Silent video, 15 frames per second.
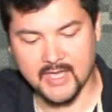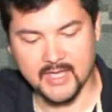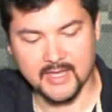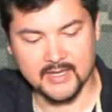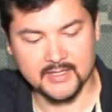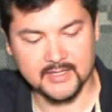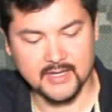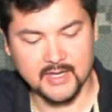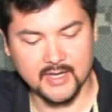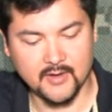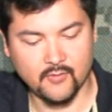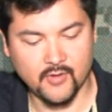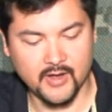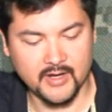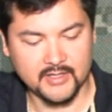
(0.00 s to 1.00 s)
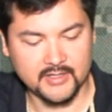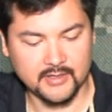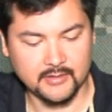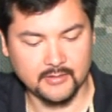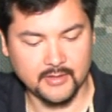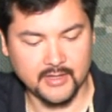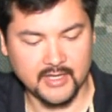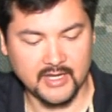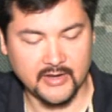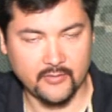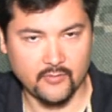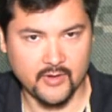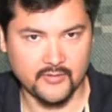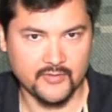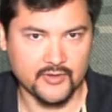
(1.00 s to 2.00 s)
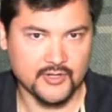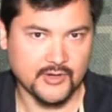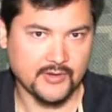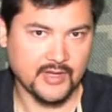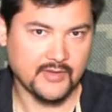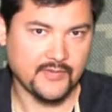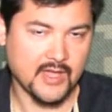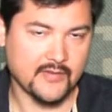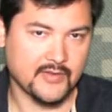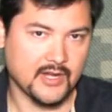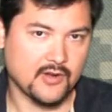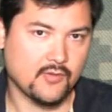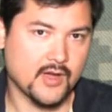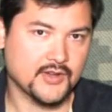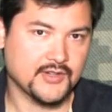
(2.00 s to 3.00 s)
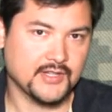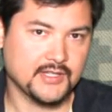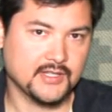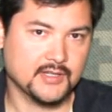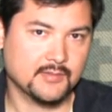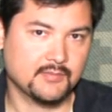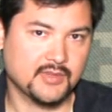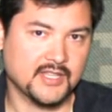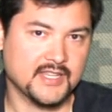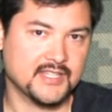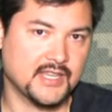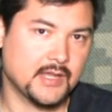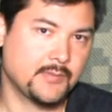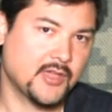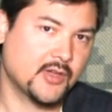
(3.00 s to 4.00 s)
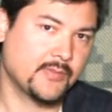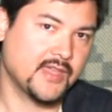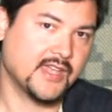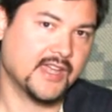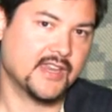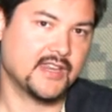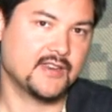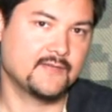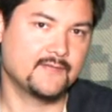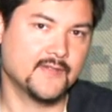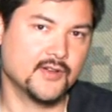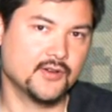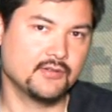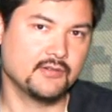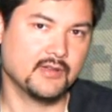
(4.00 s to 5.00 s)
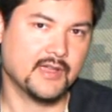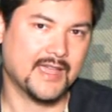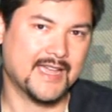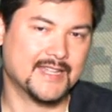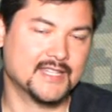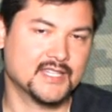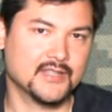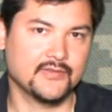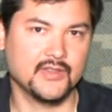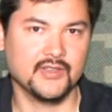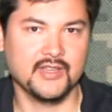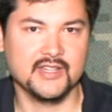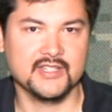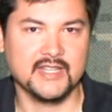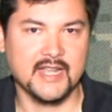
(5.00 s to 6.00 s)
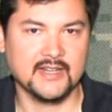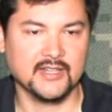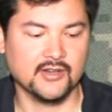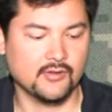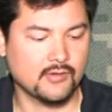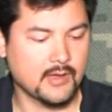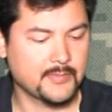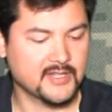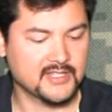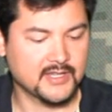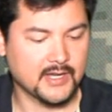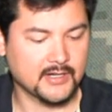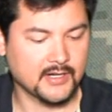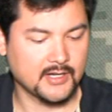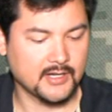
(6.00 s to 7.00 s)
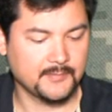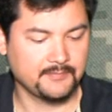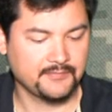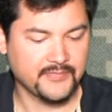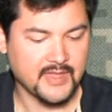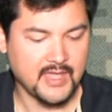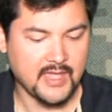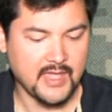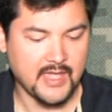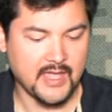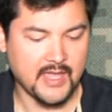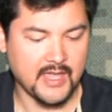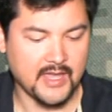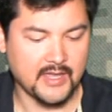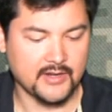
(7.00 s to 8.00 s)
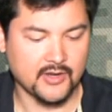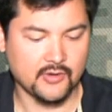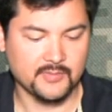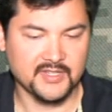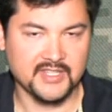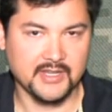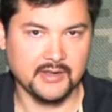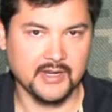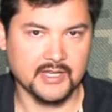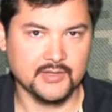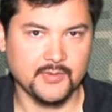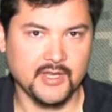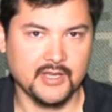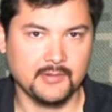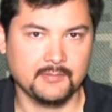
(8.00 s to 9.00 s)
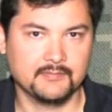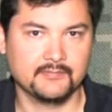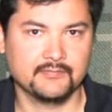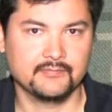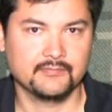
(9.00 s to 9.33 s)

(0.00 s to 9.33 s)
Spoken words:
And wanted to thank everyone for showing. If you have any questions, please email me at info@civiliantacticalweapons.com, and hope to see you next week.